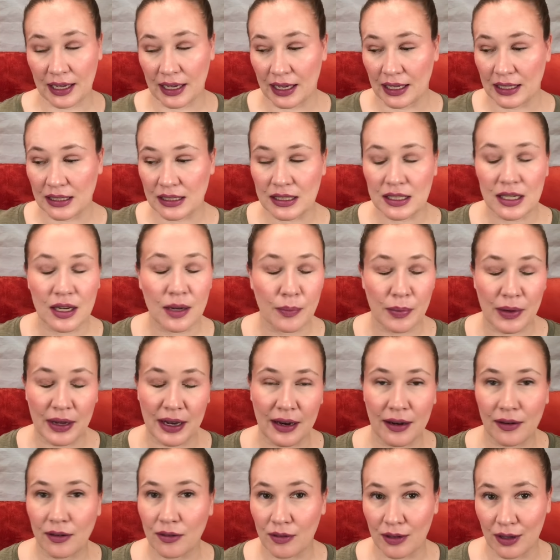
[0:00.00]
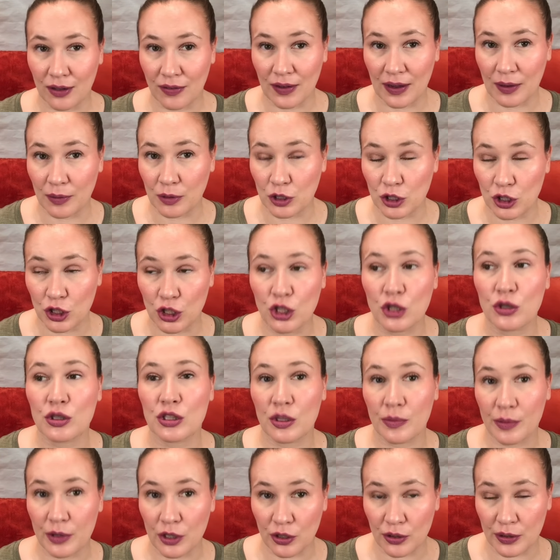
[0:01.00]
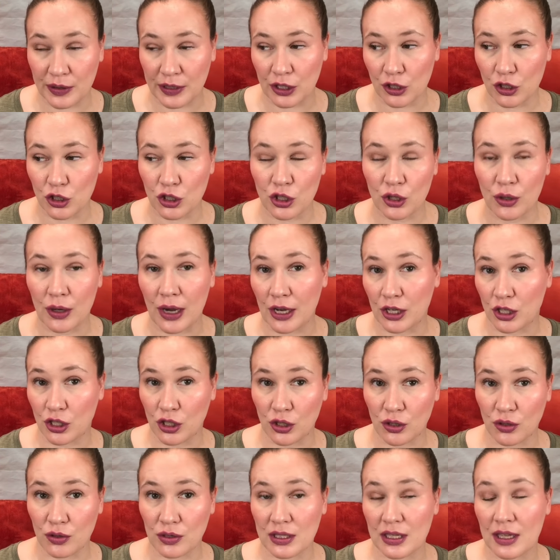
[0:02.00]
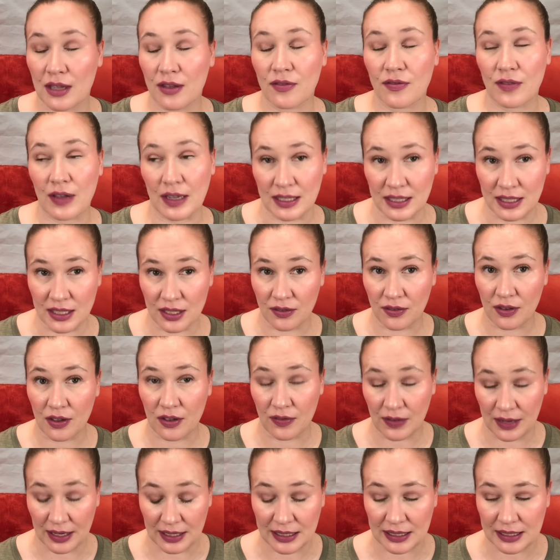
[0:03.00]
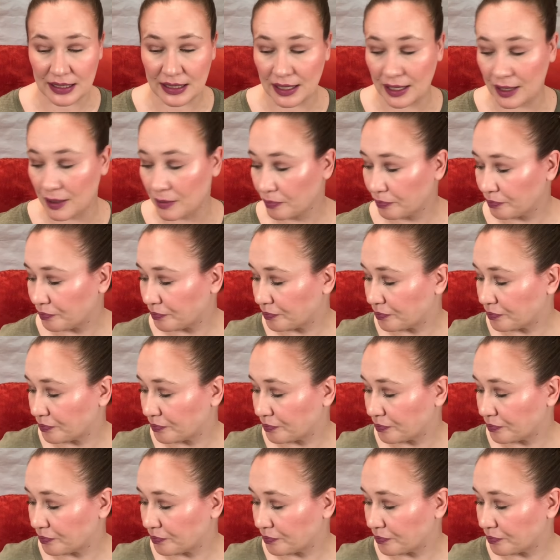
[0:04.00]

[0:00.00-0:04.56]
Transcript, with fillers: it, but if I was choosing between those two, I choose Festive Fantasy.